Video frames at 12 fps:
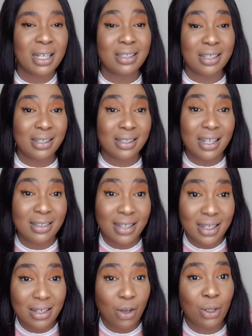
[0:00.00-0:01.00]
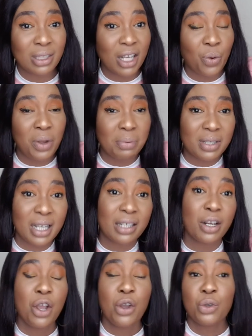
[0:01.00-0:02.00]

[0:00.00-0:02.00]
It is stated on their website.